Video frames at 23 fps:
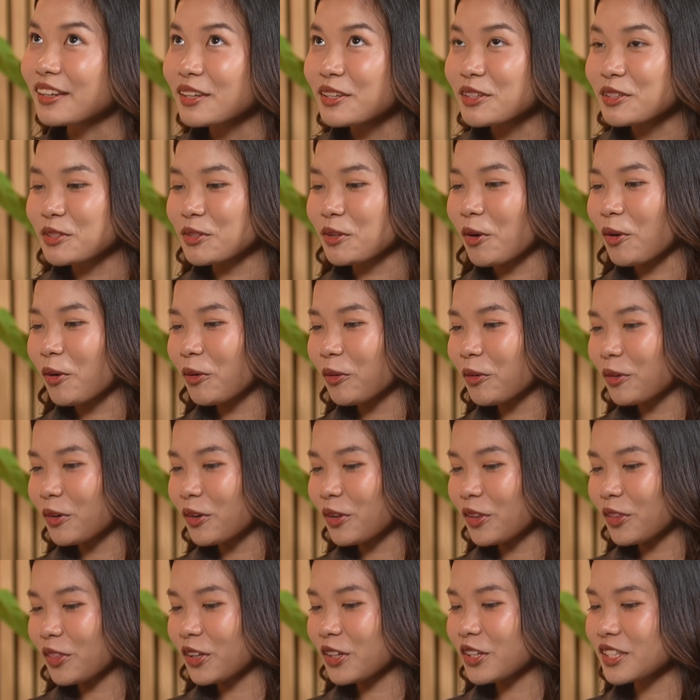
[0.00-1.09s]
So,
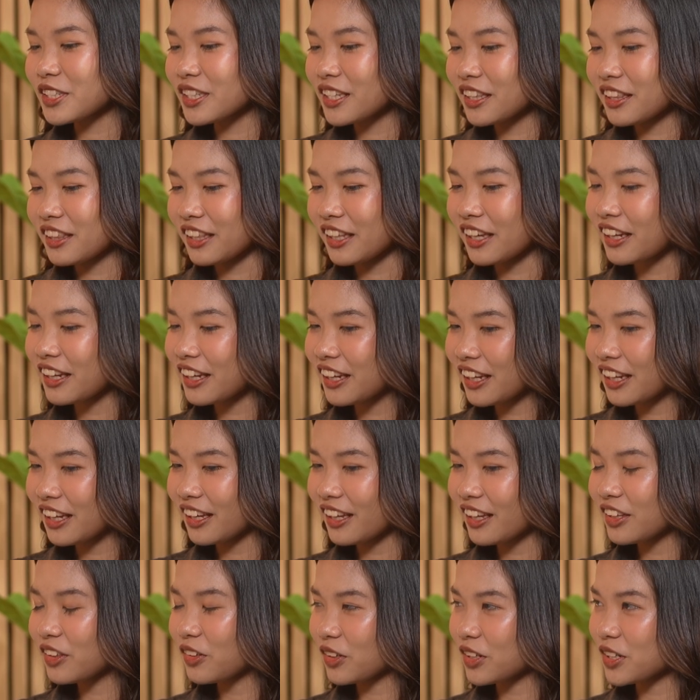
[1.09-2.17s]
there's a thing
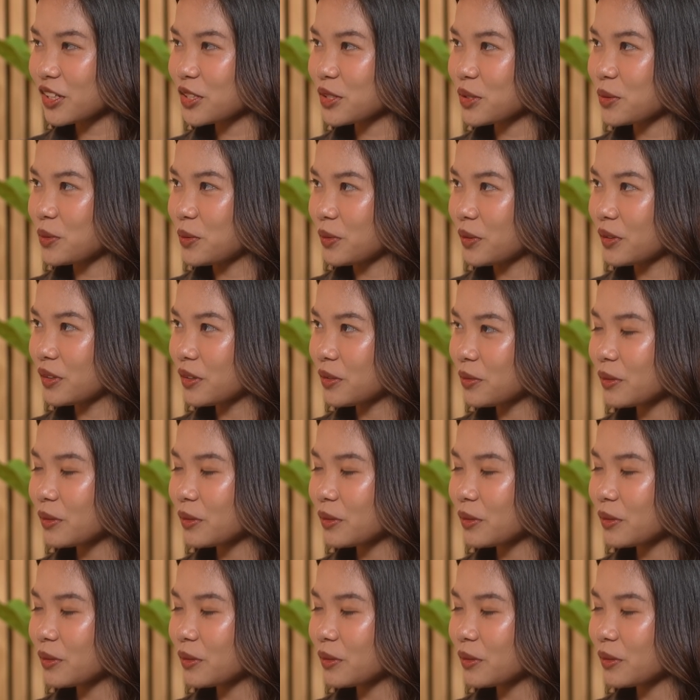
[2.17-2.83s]
in our school.